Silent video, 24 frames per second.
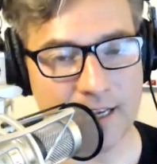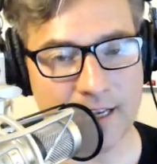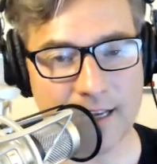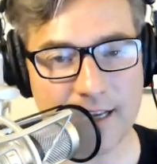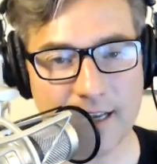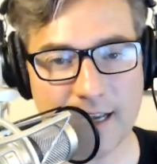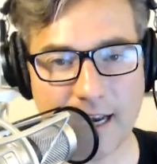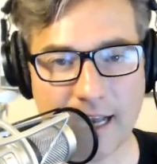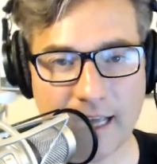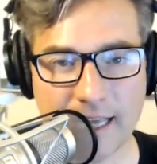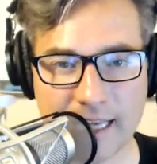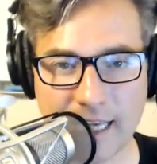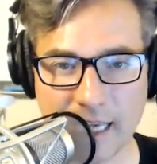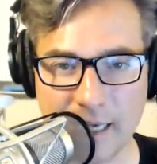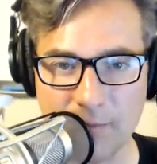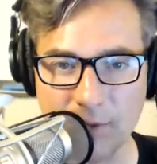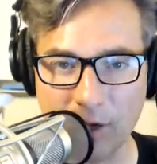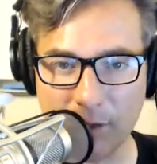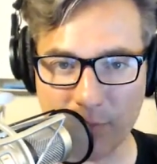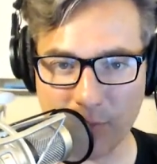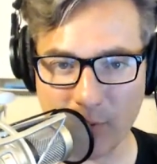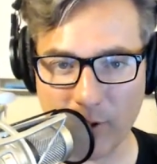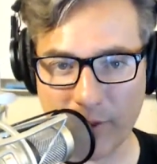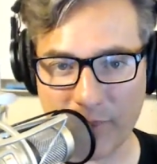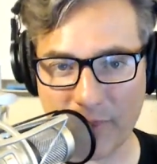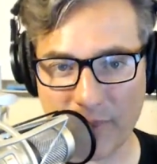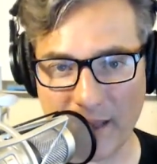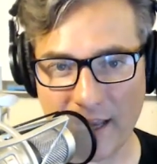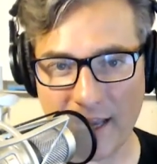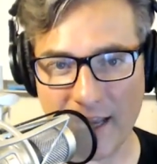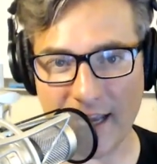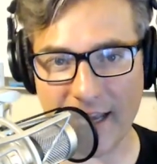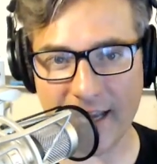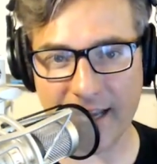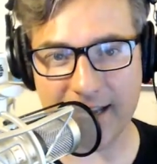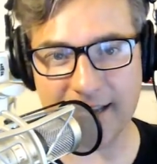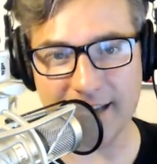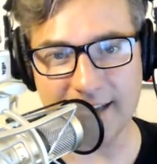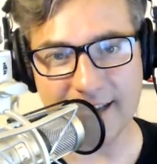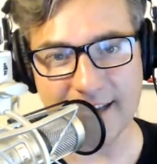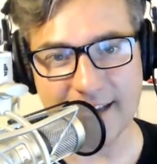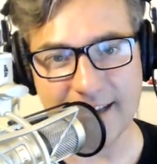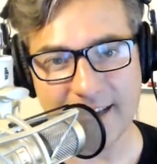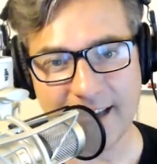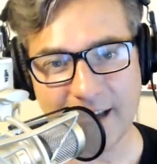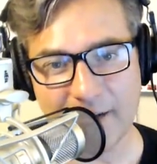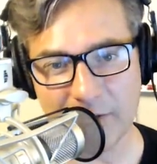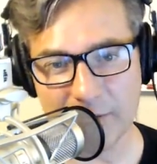And I came up with
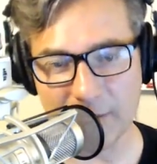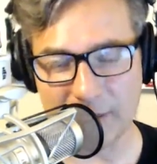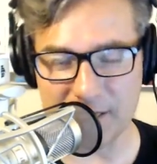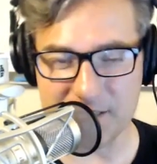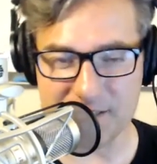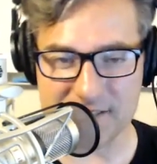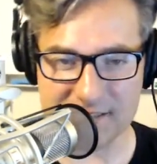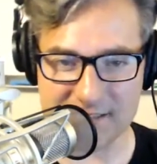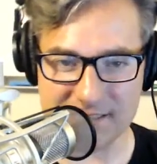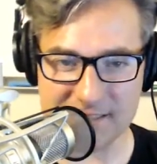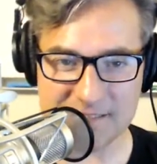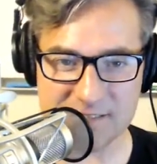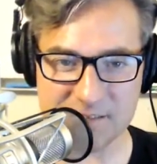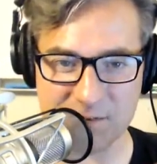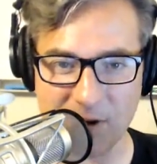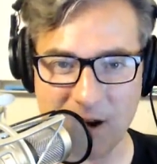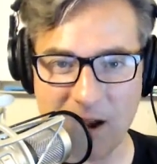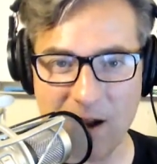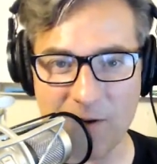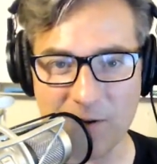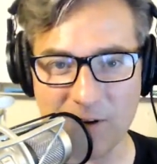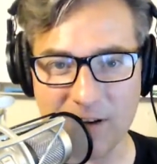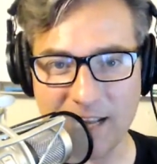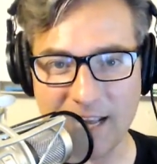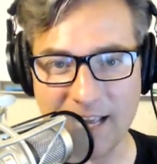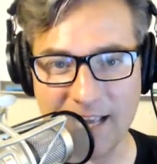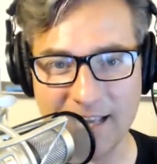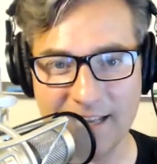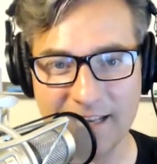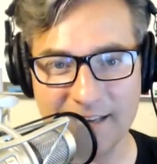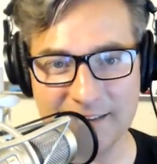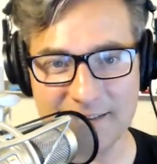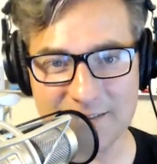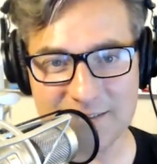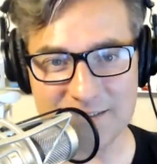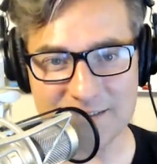everybody sits around and